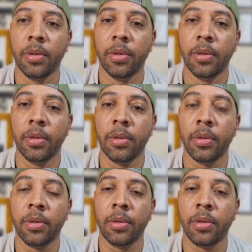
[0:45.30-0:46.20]

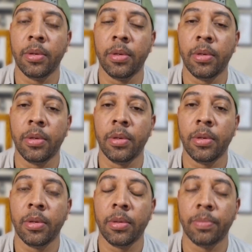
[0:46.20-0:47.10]

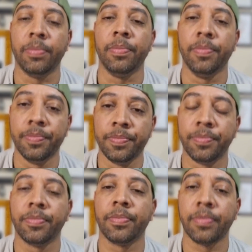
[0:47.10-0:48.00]

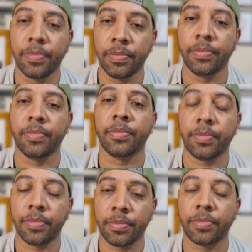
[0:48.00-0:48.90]

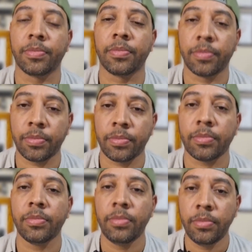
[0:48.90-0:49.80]

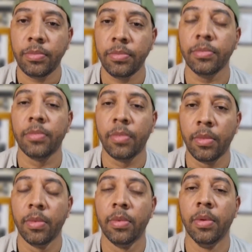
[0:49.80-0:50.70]

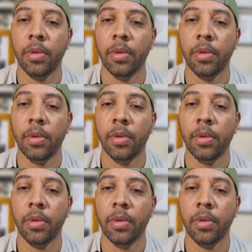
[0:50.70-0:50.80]
(silent)